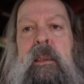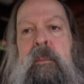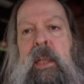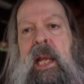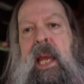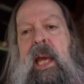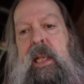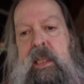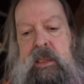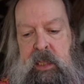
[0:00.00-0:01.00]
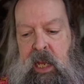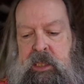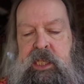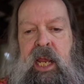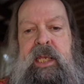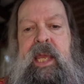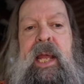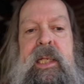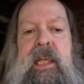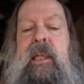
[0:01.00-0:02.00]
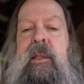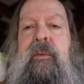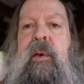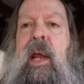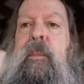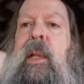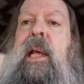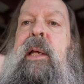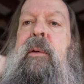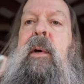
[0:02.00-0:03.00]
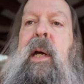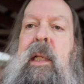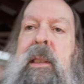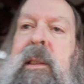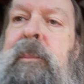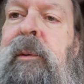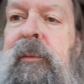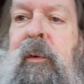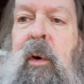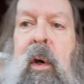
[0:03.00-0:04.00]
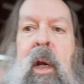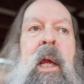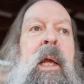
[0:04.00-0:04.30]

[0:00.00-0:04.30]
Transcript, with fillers: my head is not gigantic in the frame like it was before.